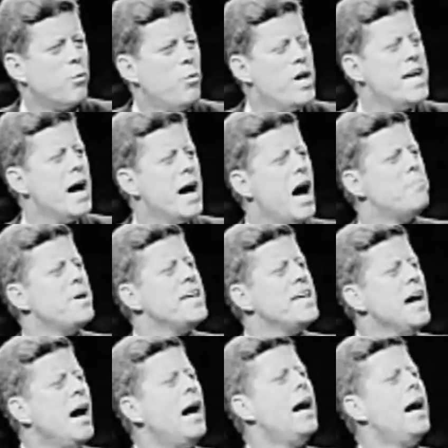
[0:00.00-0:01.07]
We are
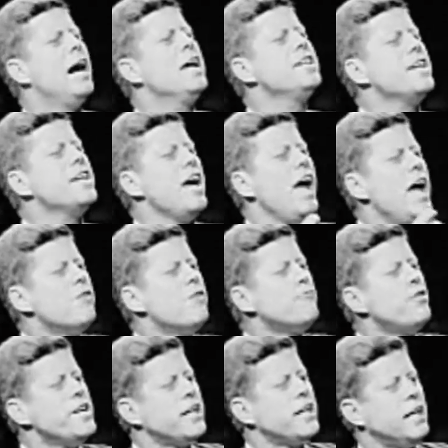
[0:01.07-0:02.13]
behind every